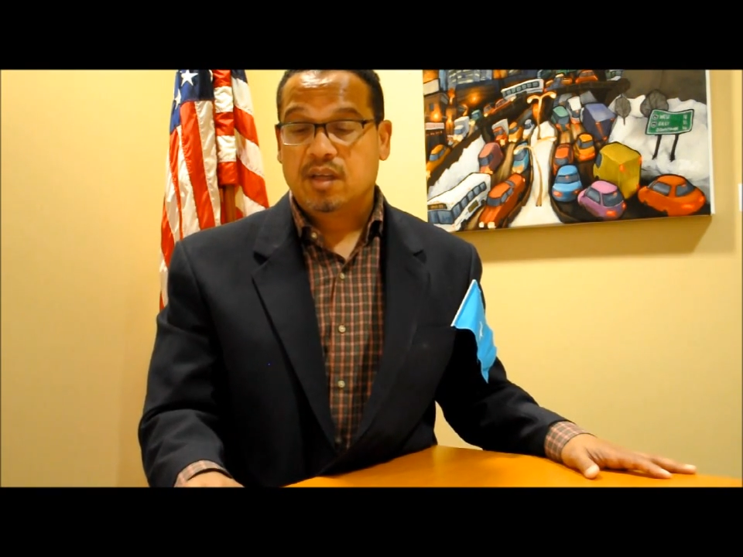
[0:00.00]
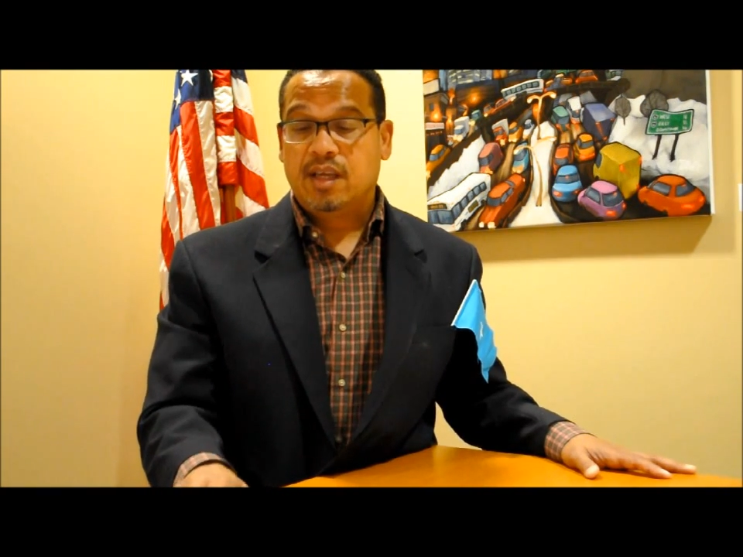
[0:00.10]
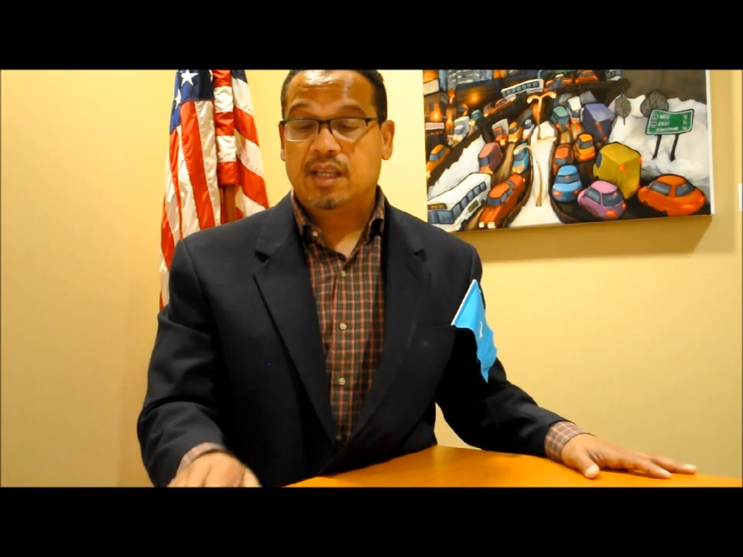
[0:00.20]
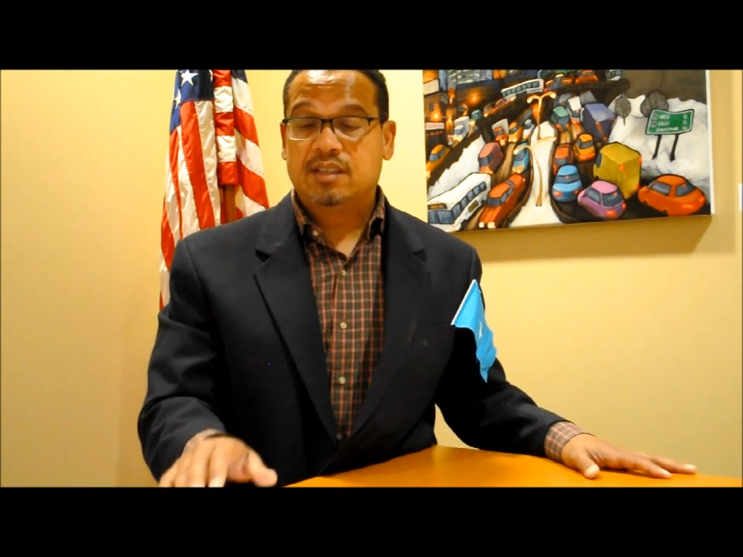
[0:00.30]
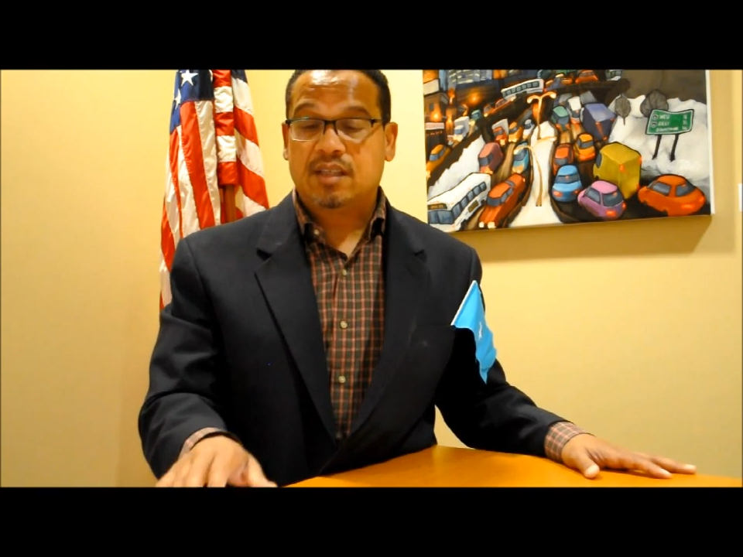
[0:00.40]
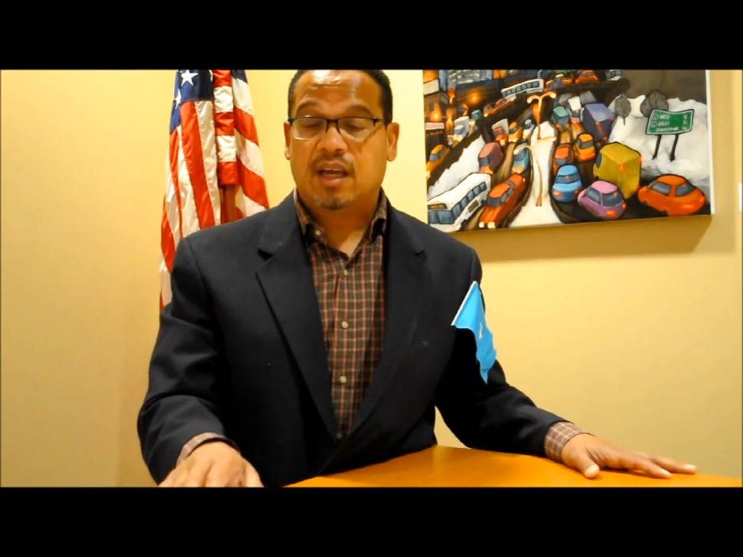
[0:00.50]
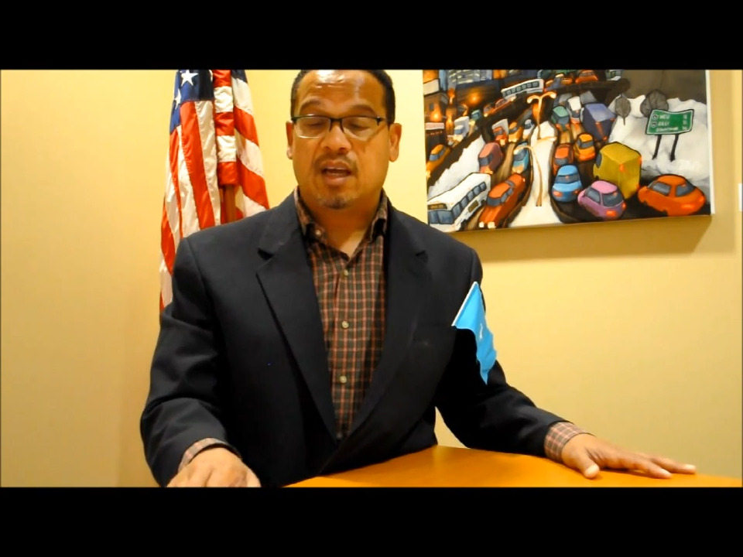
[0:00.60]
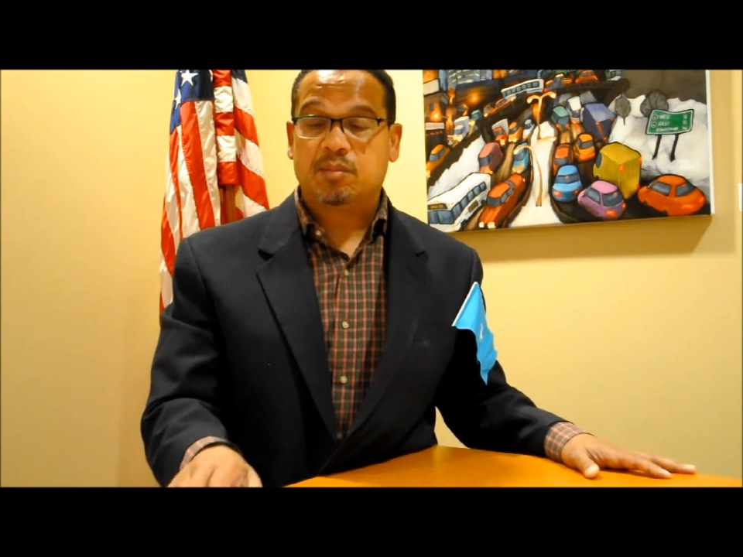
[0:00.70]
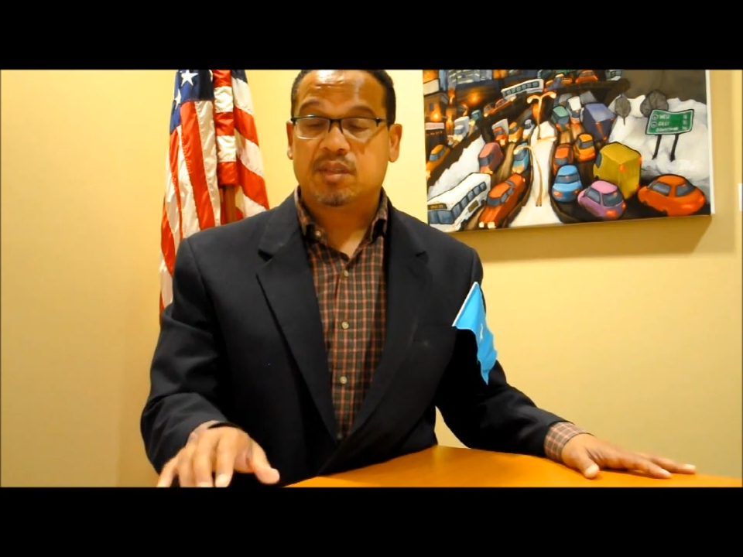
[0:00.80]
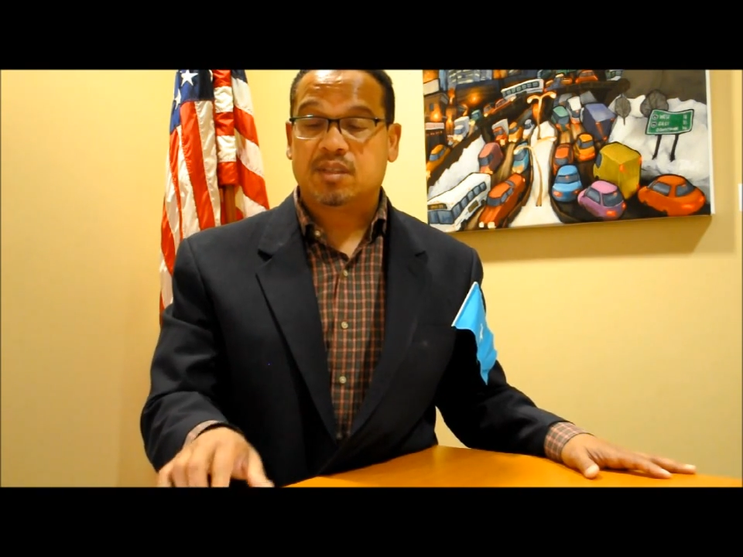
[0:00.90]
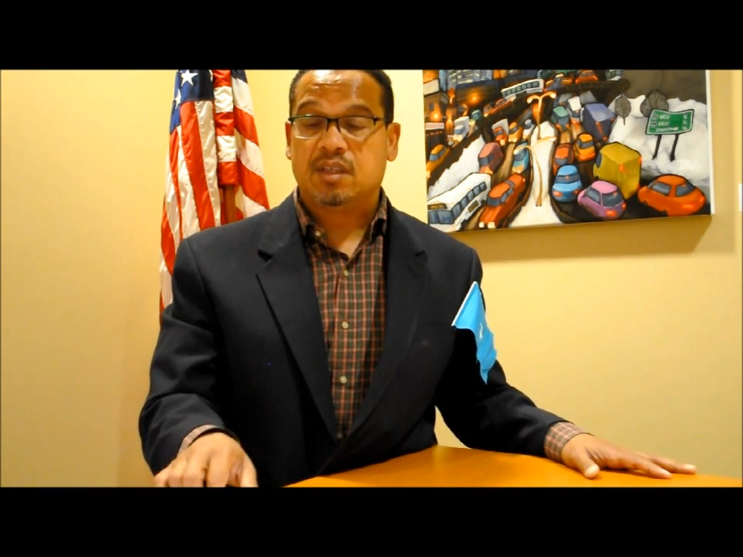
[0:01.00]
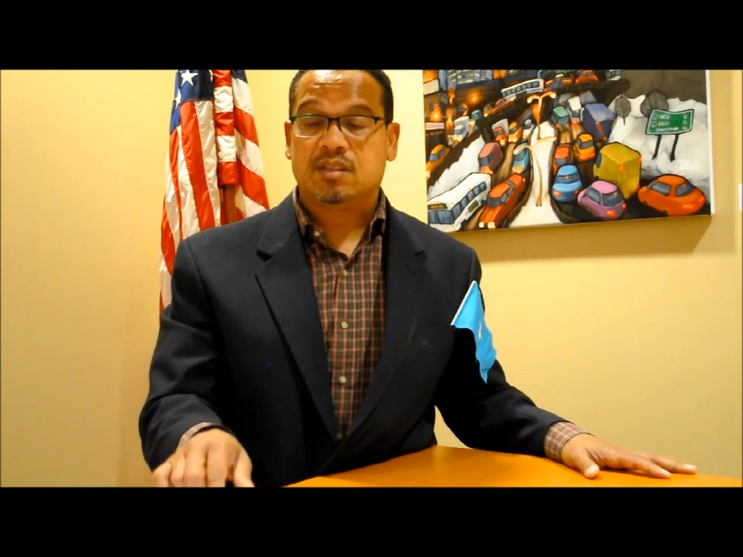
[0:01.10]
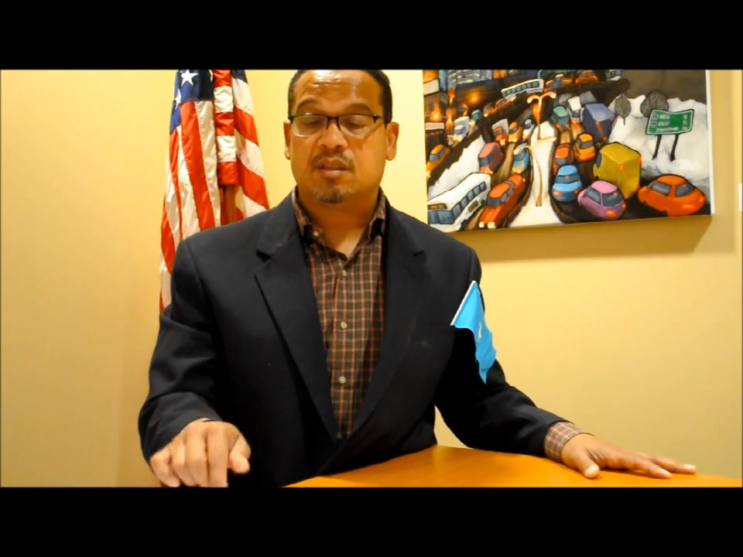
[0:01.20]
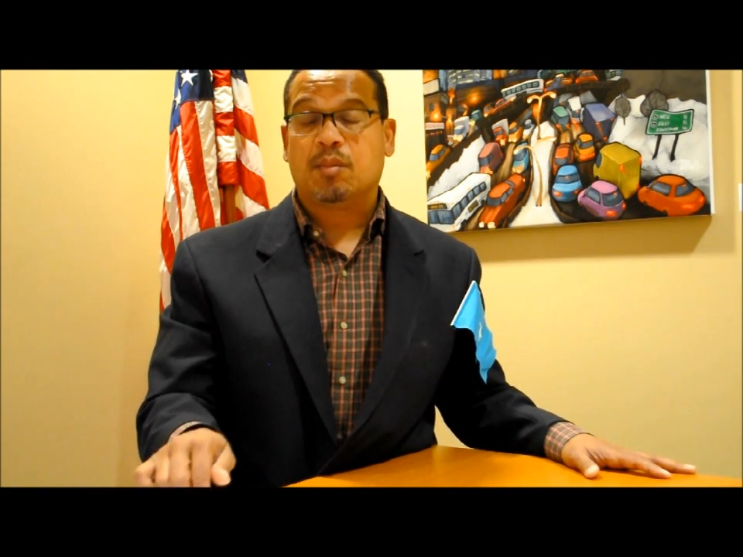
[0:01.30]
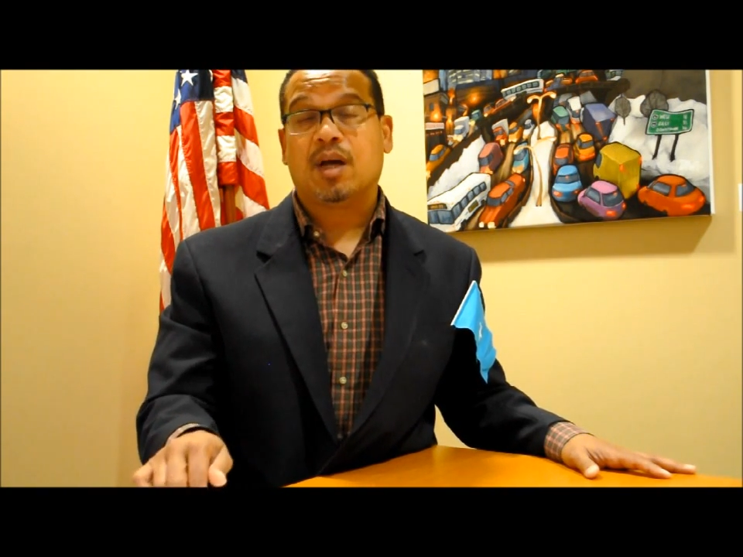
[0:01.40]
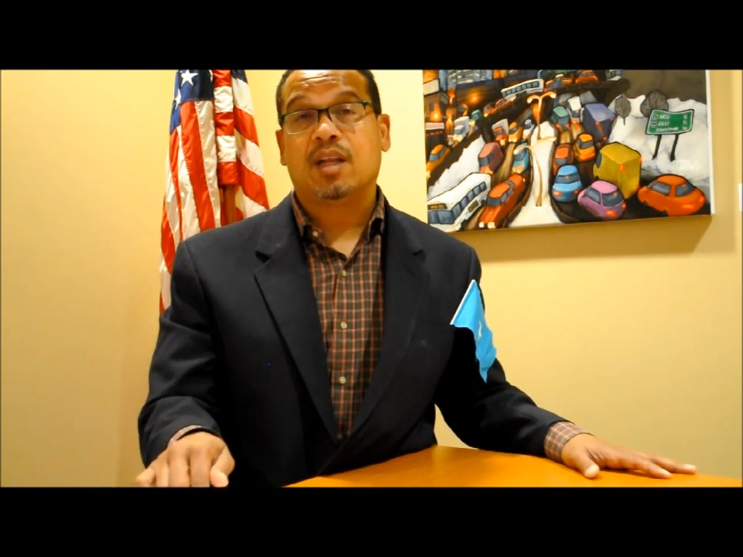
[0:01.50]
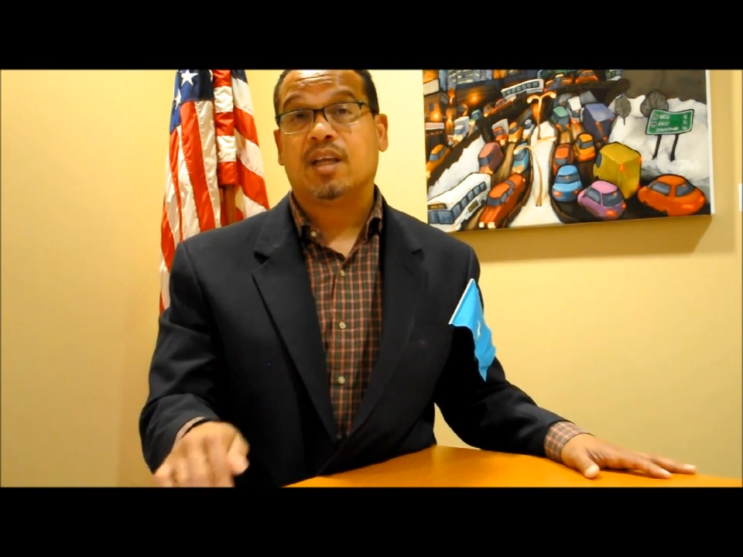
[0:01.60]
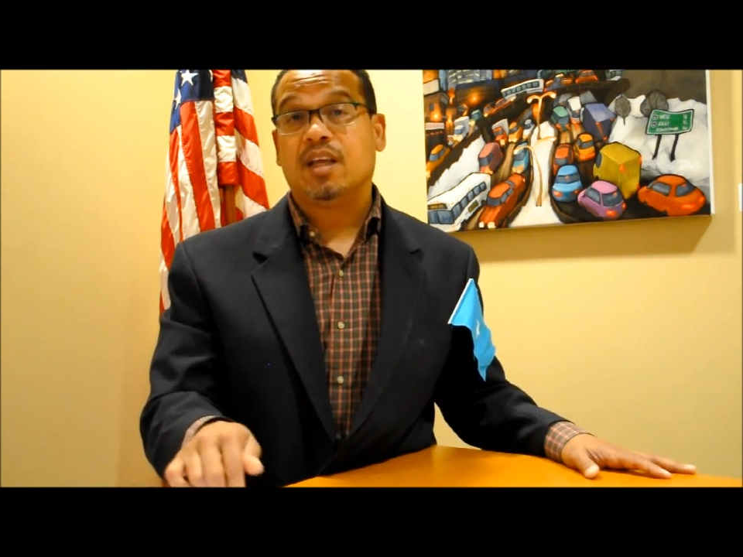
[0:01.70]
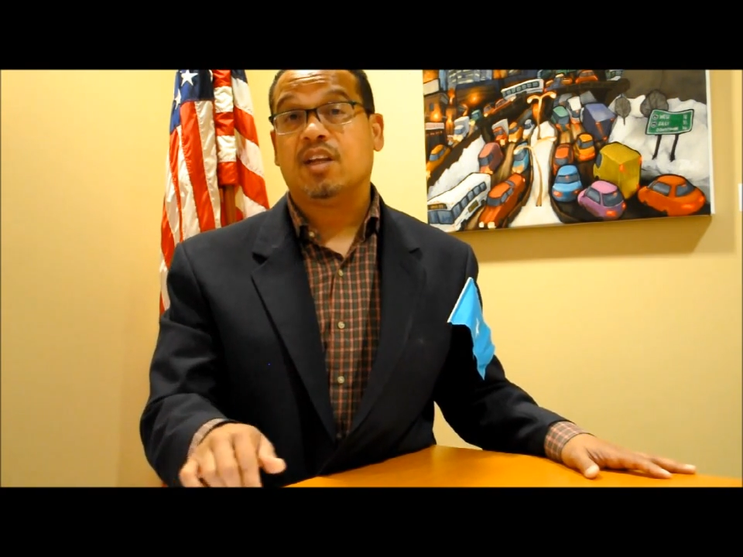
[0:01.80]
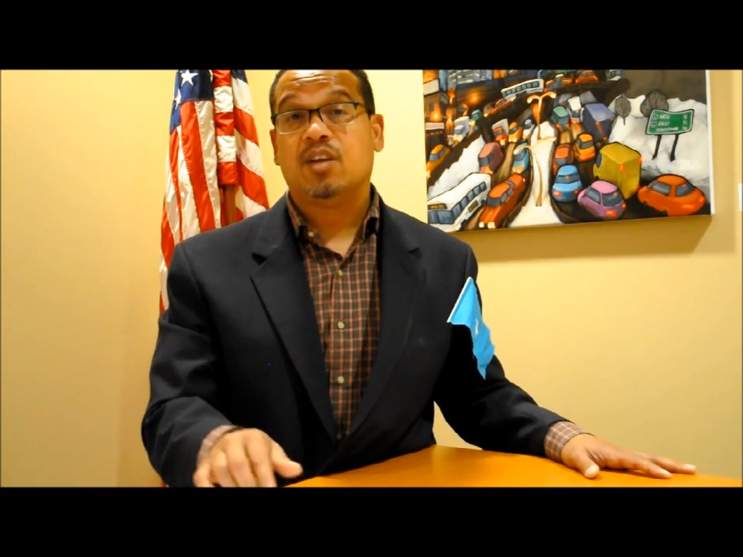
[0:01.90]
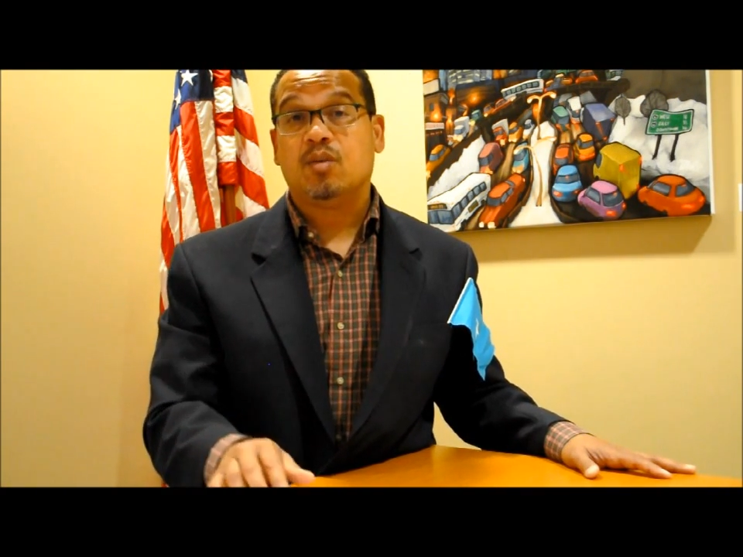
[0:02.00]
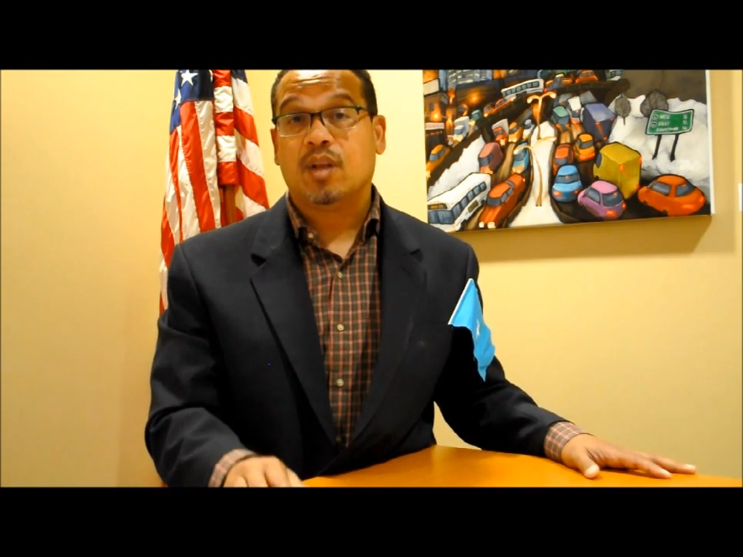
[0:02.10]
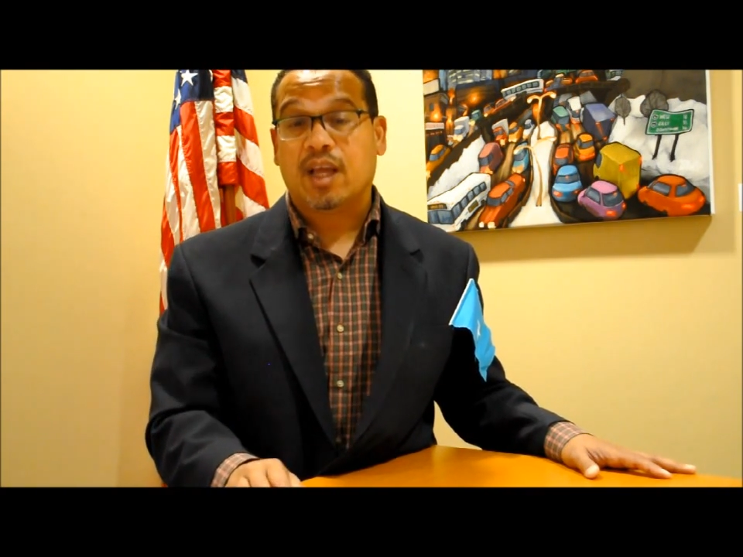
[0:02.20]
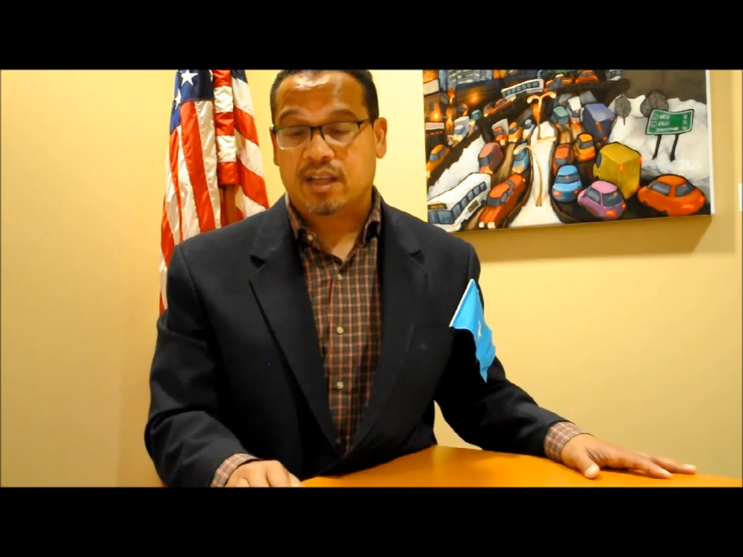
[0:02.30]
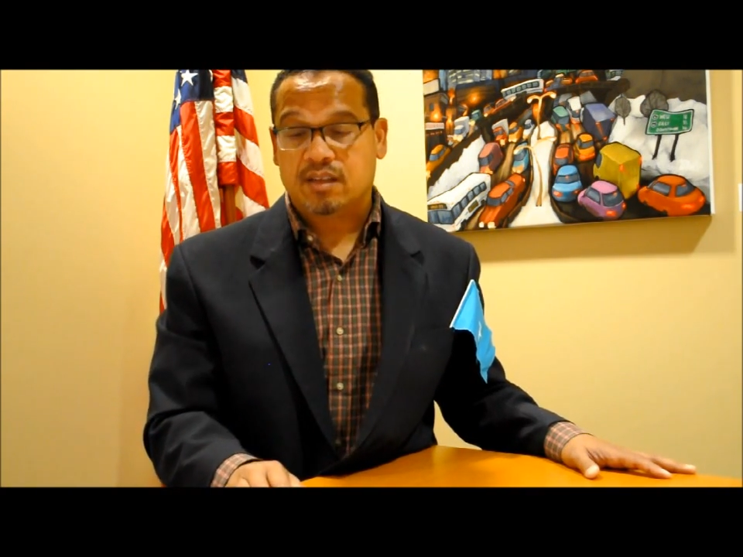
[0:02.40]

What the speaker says: It's time to see Somalia in a new light.